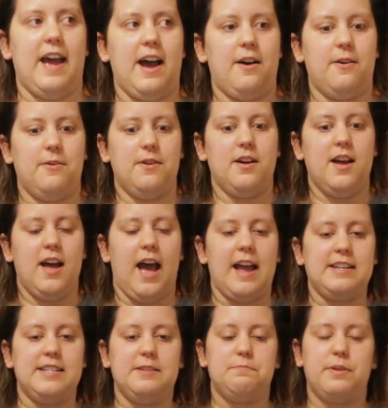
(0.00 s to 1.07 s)
how I
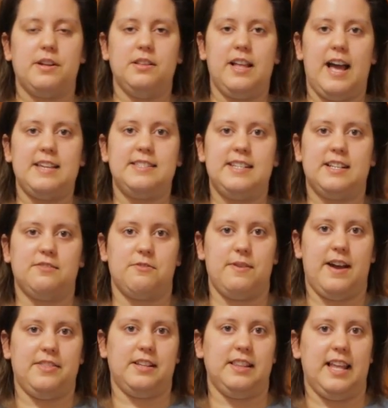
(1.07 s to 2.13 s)
did put elastic
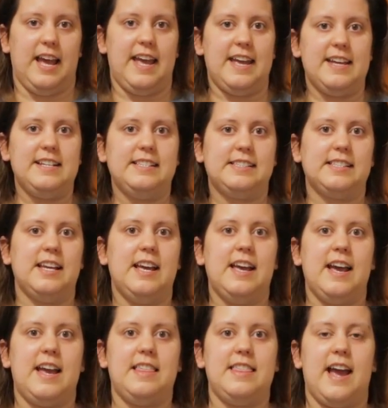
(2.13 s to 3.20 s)
around the legs,
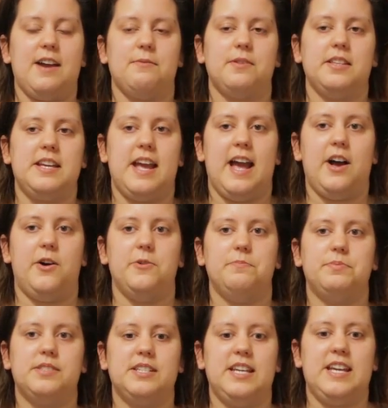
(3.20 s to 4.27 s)
and that really
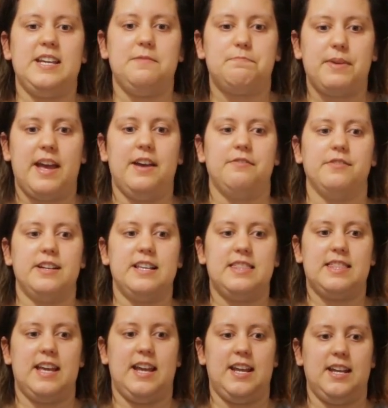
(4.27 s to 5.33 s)
helps keep
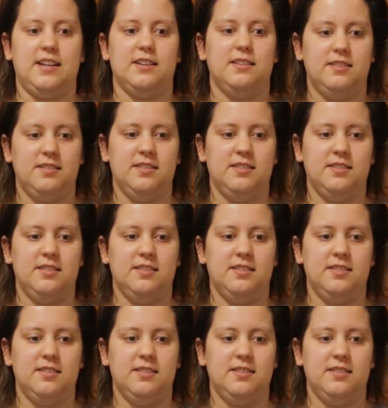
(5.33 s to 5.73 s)
everything